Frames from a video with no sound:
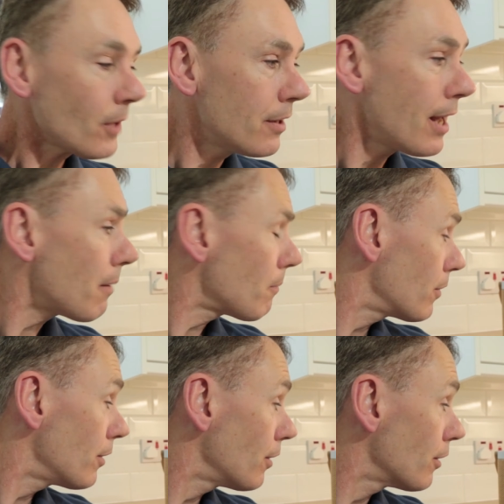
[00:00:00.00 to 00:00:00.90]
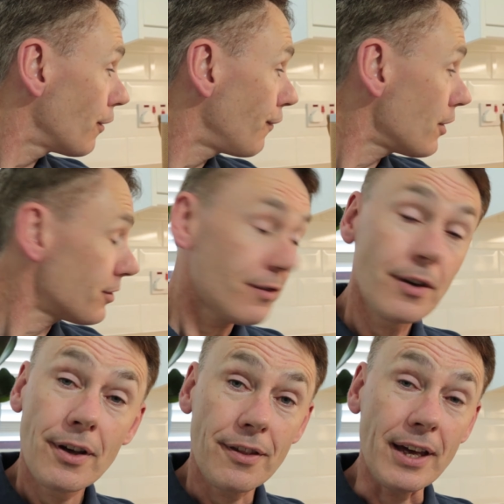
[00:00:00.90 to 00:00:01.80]
Now, the first
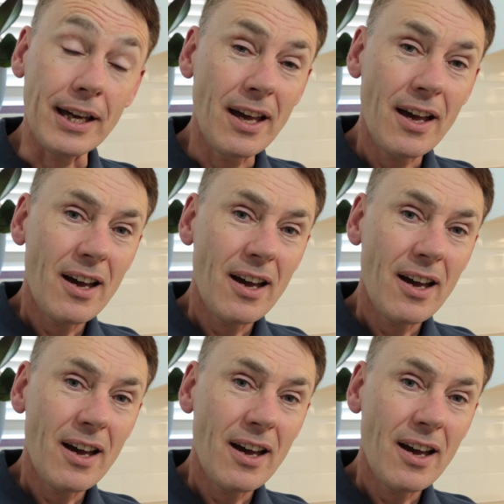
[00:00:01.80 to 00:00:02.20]
thing